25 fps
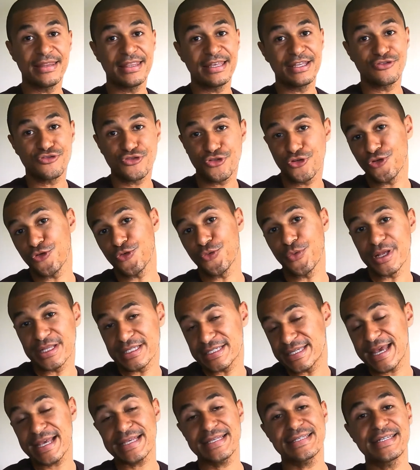the true
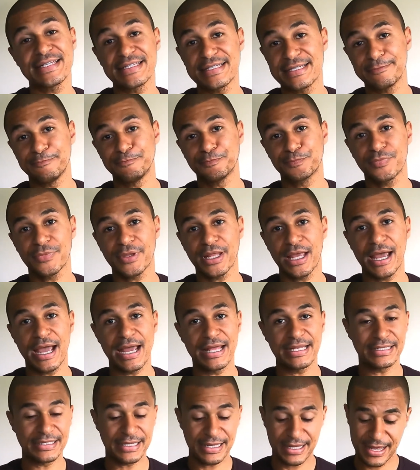and tested.
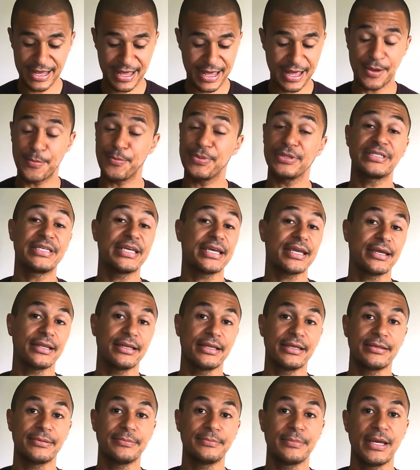And in
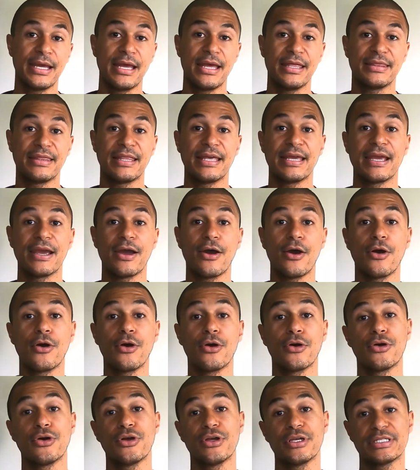particular, there
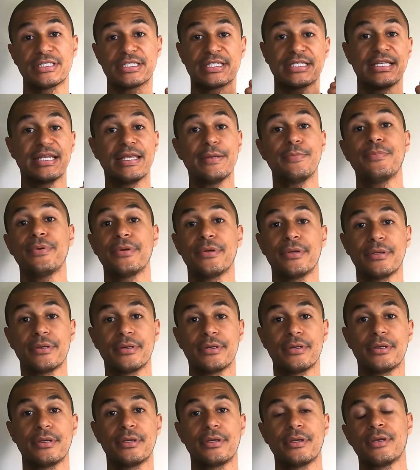are sleep,
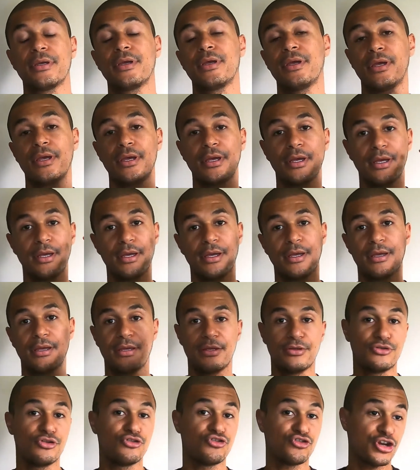
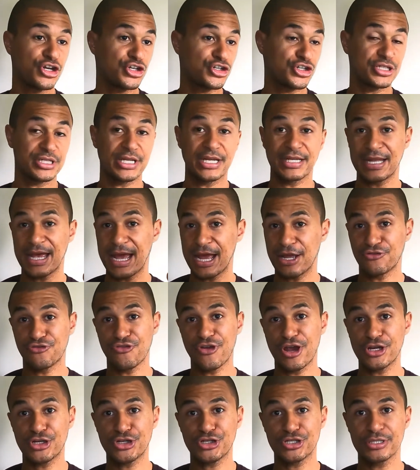nutrition and
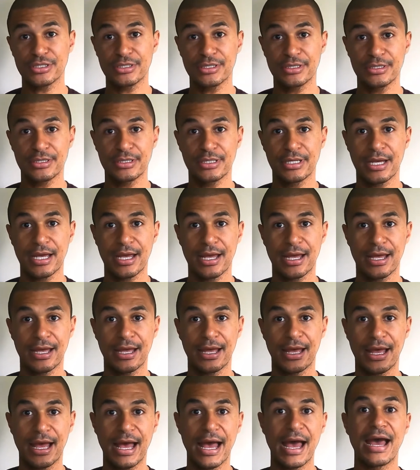hydration,
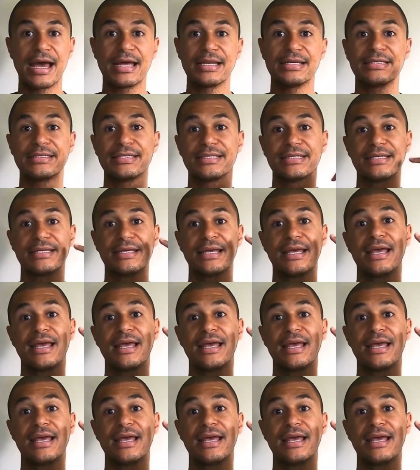and